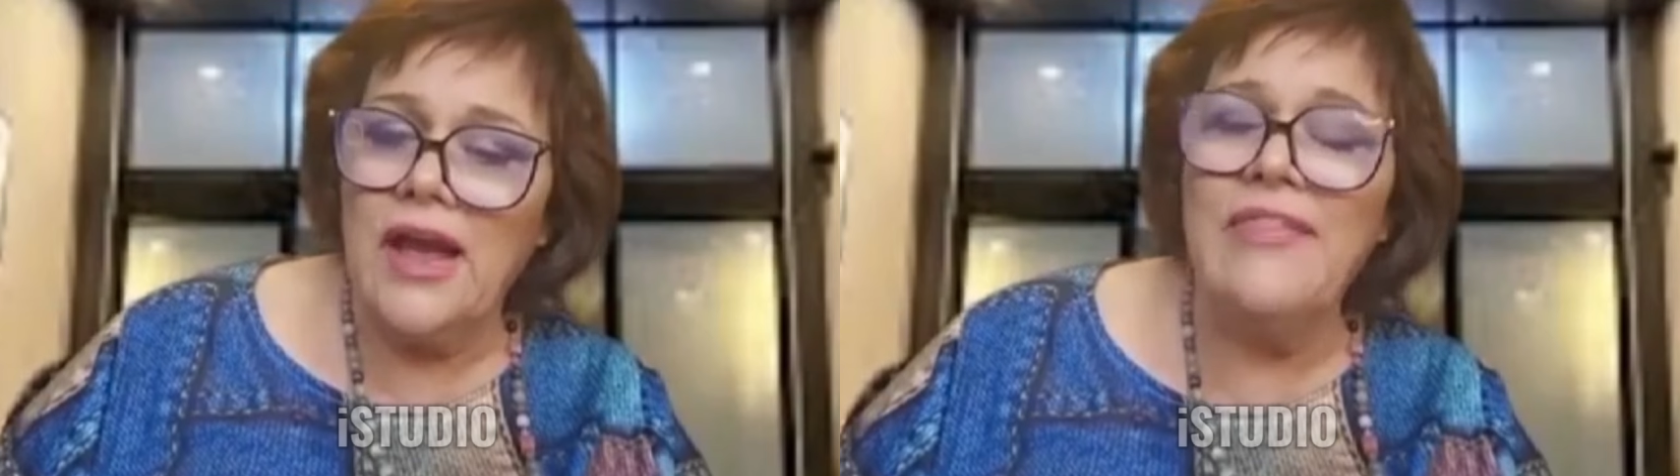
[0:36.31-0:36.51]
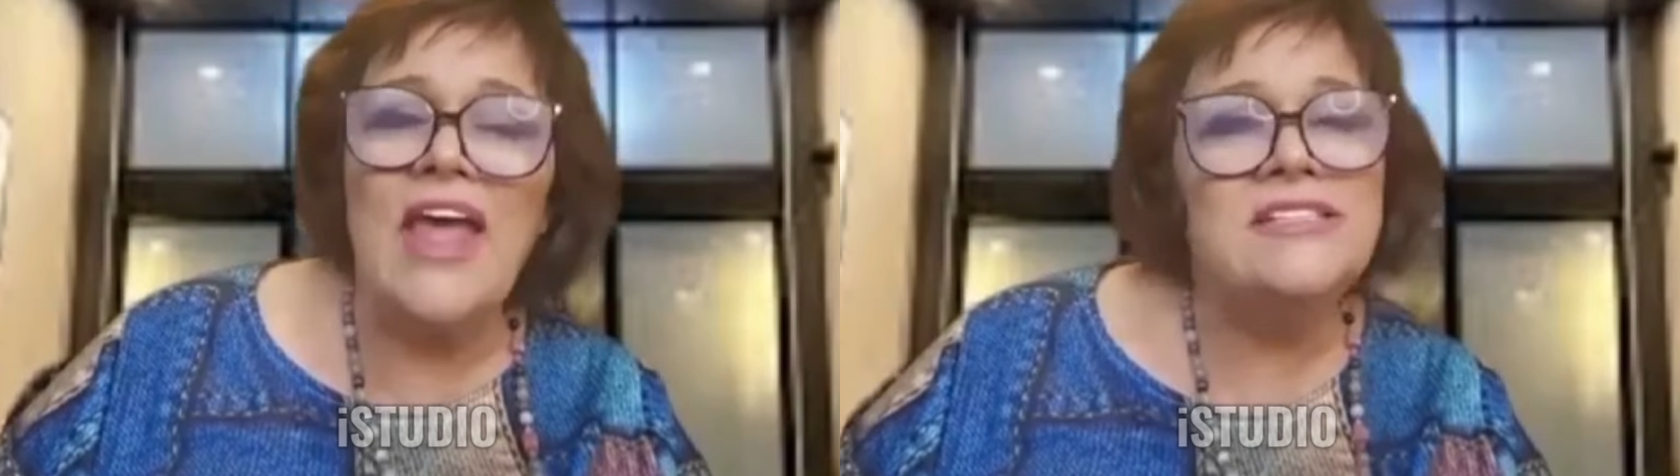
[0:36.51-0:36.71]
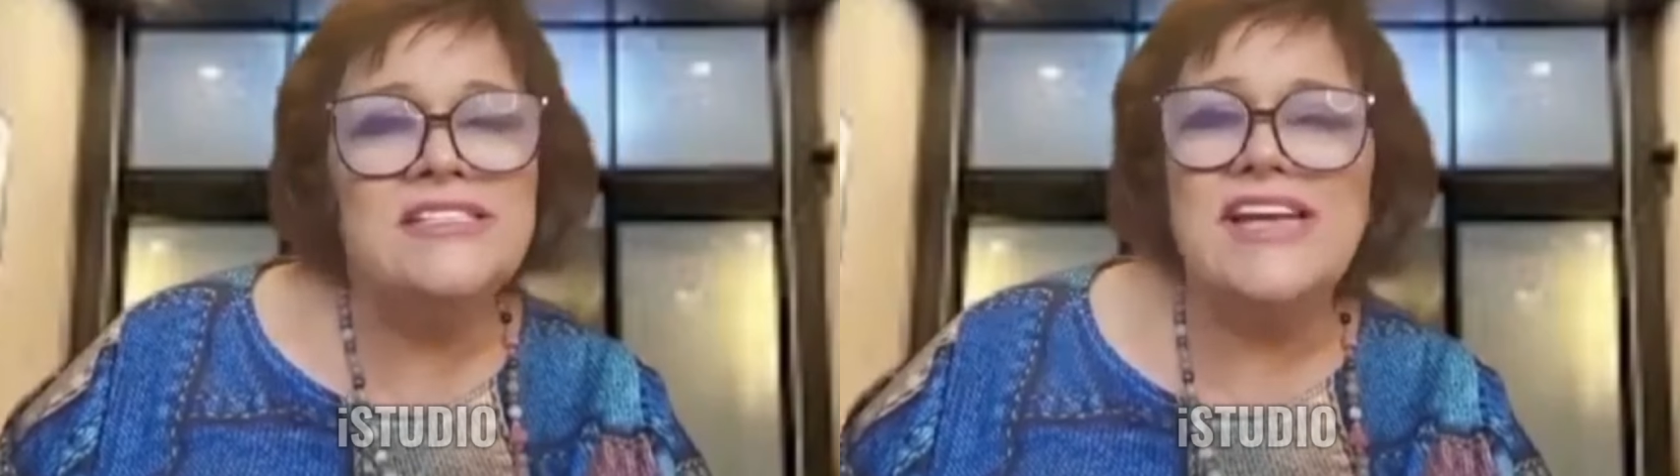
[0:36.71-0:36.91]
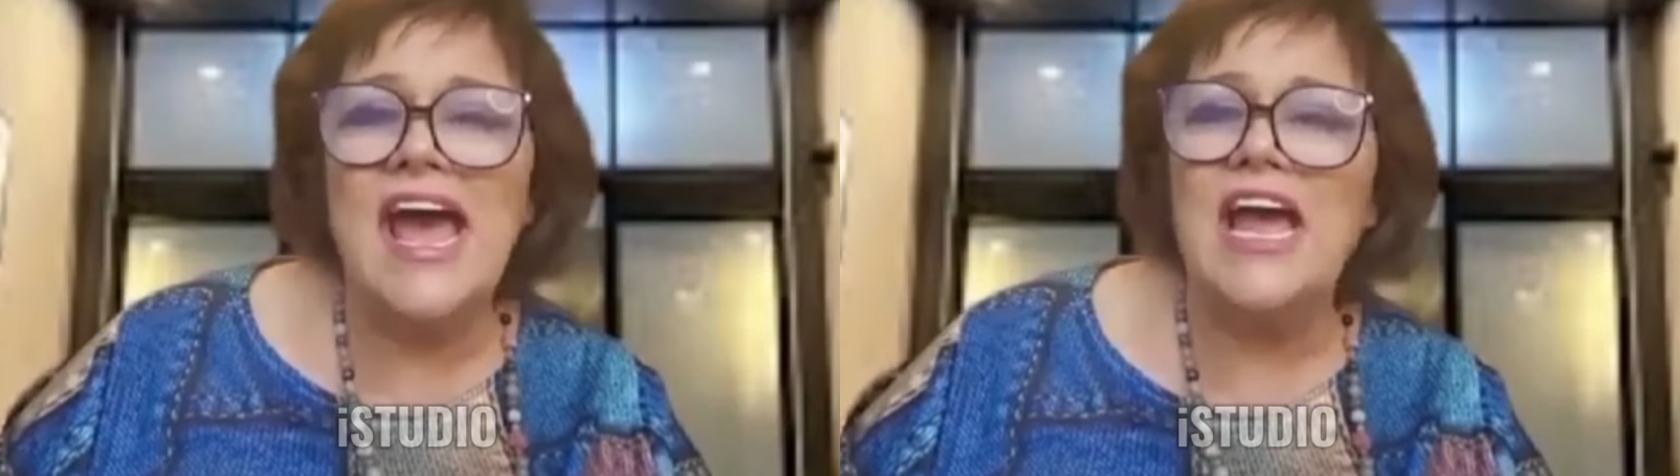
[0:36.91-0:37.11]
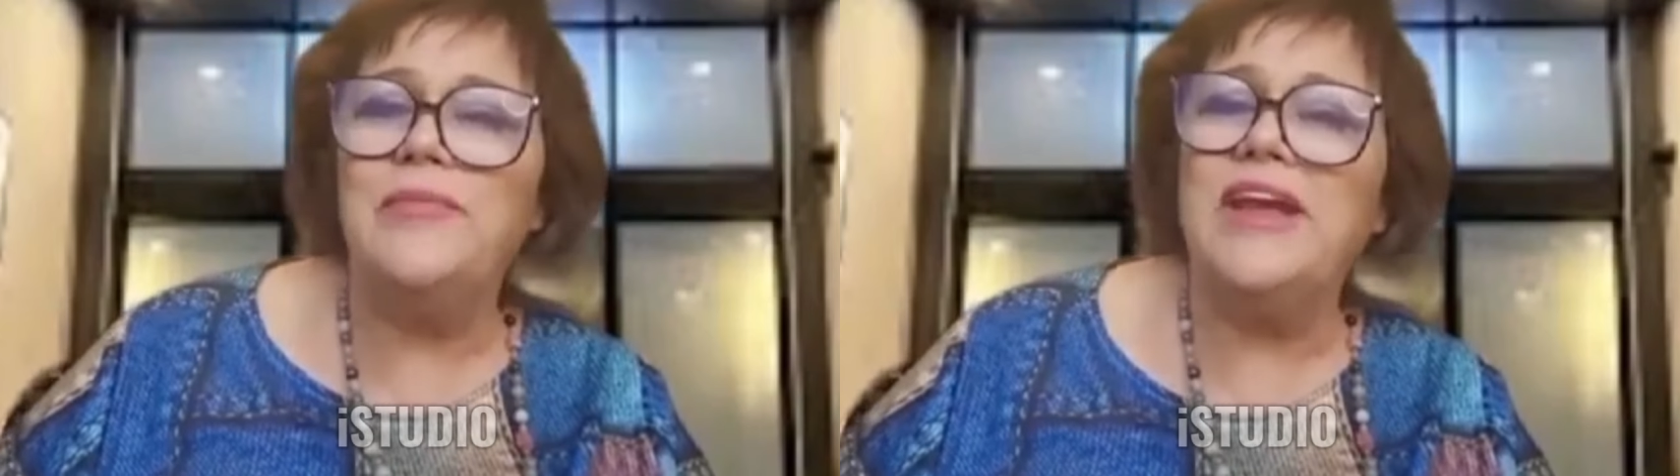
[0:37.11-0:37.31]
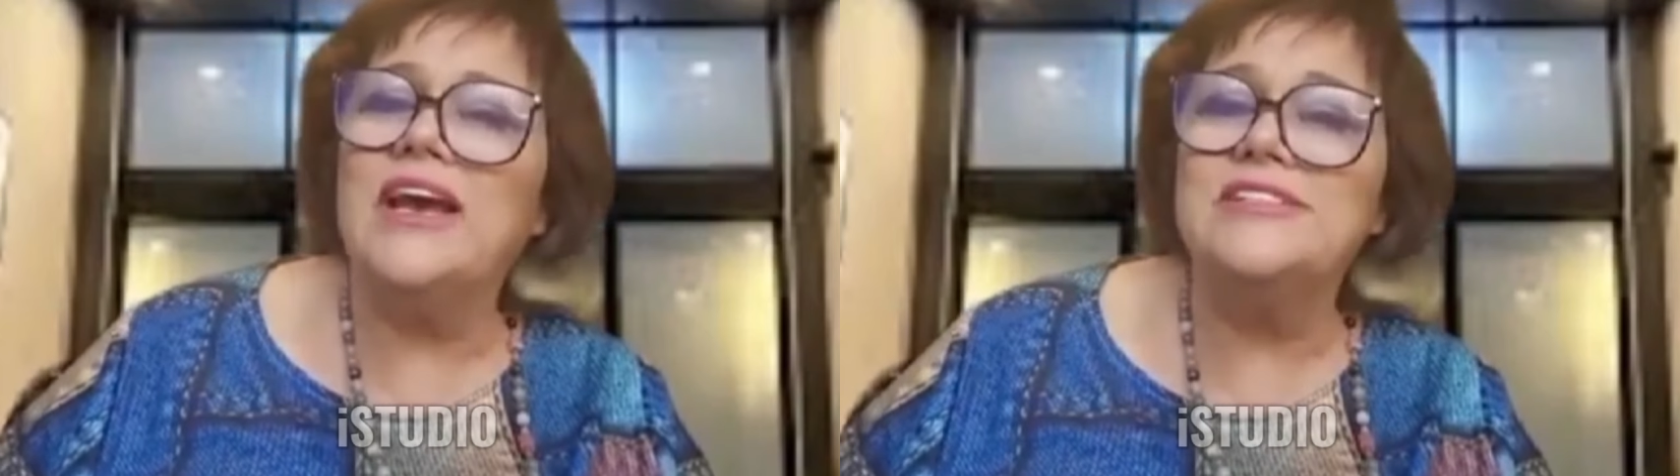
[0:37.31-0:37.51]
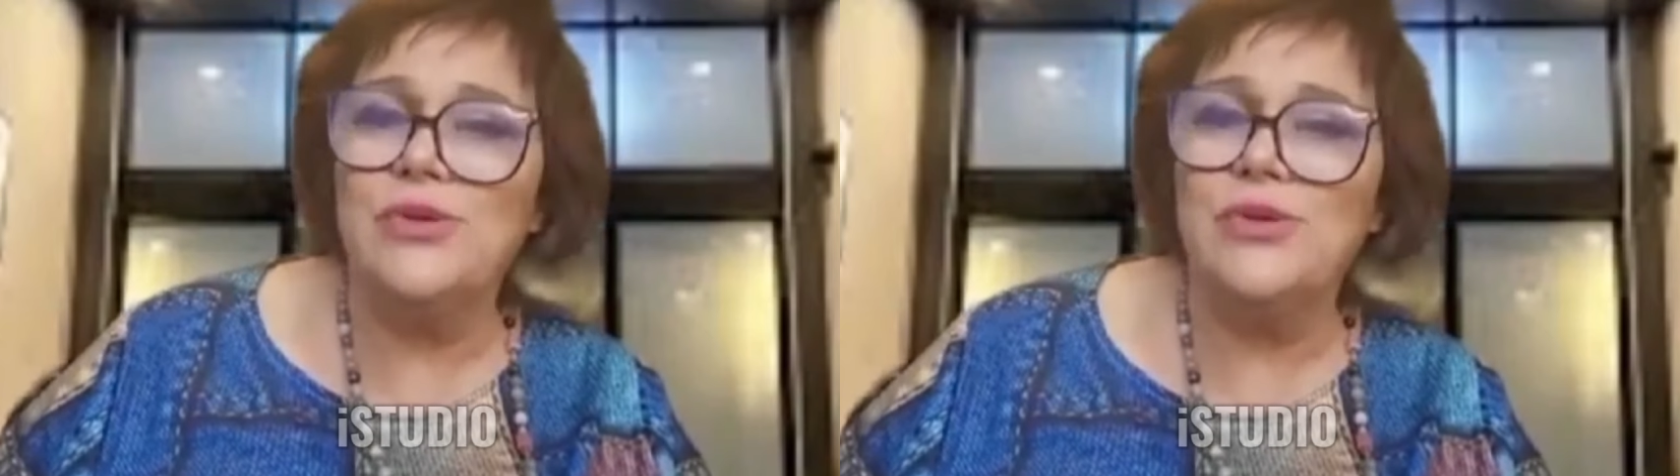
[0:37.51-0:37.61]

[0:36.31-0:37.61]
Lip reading: And that's sad because it